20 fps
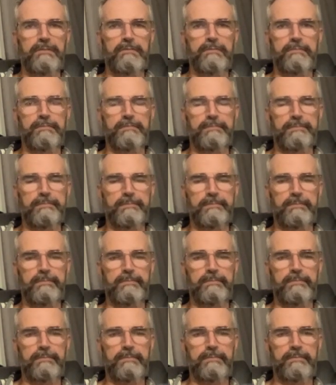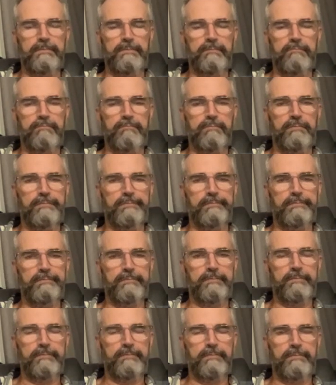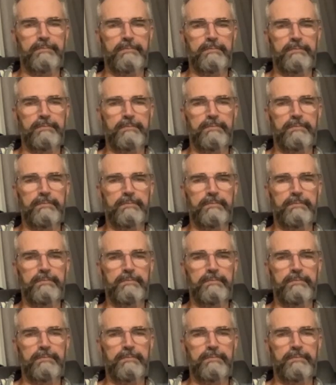(silent)